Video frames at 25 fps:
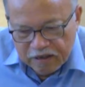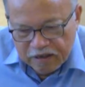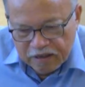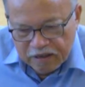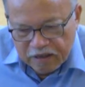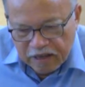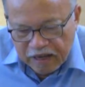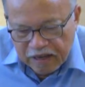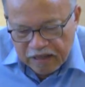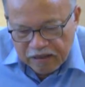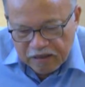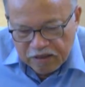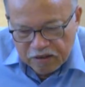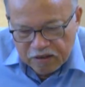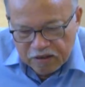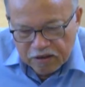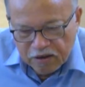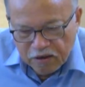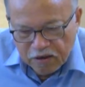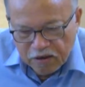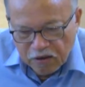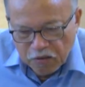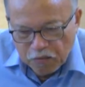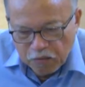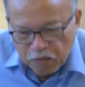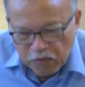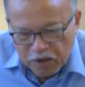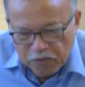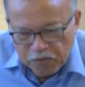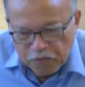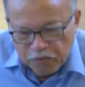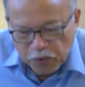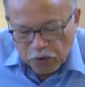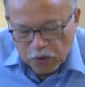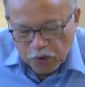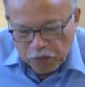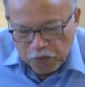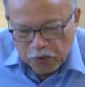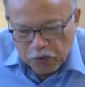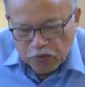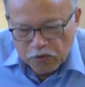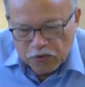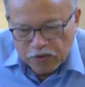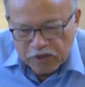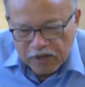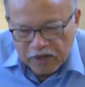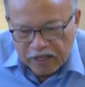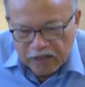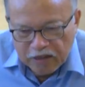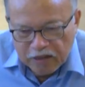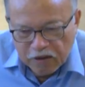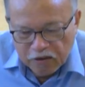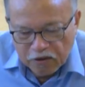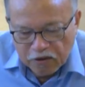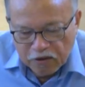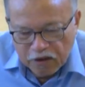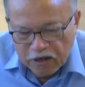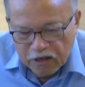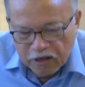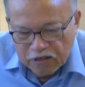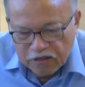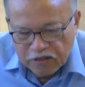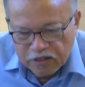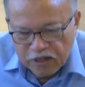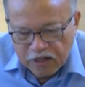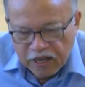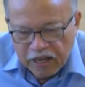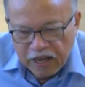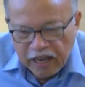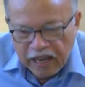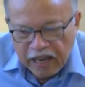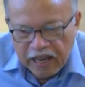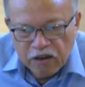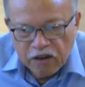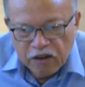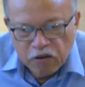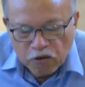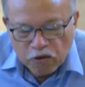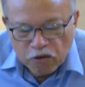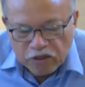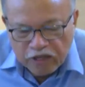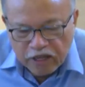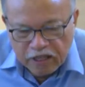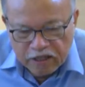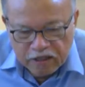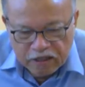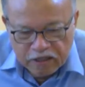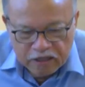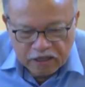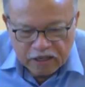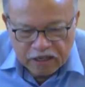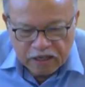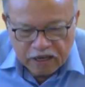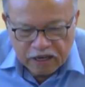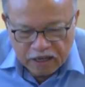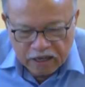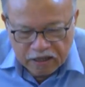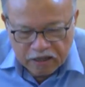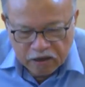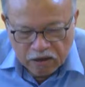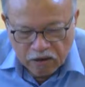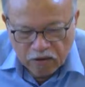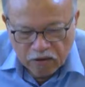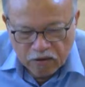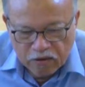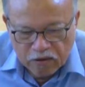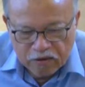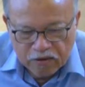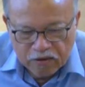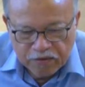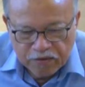title of my proposed catalog as annotated catalog.